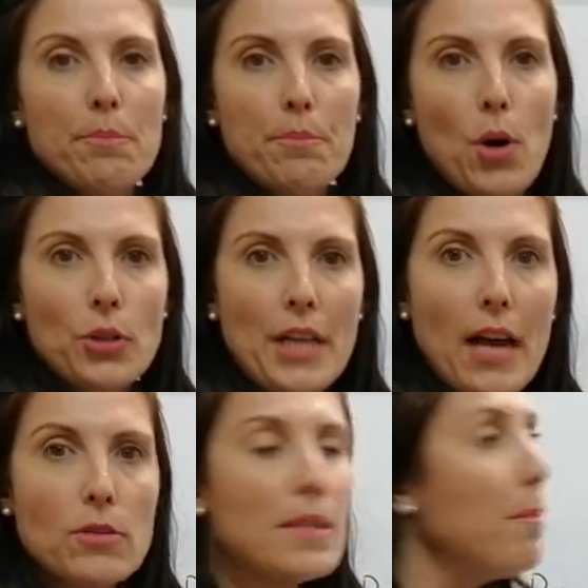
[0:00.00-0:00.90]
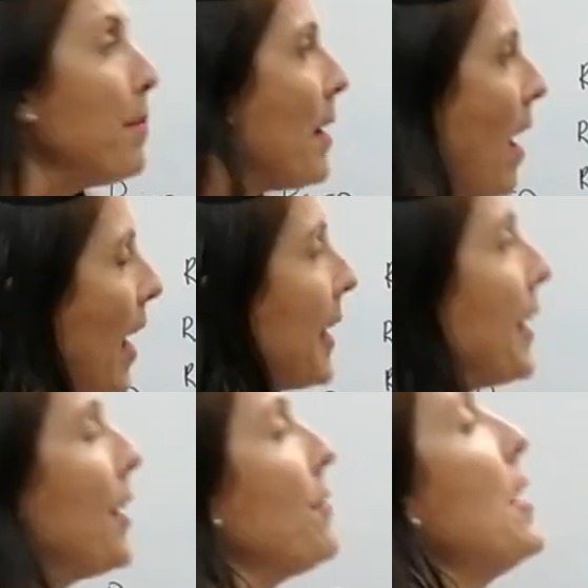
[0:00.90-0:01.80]
and plot our supply
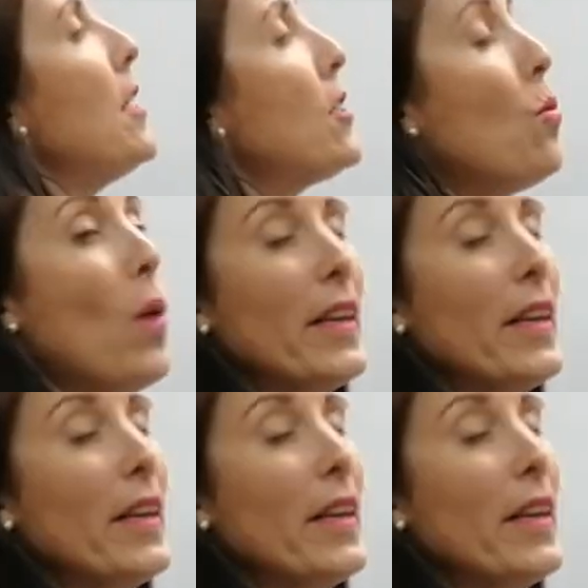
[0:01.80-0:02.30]
curve. So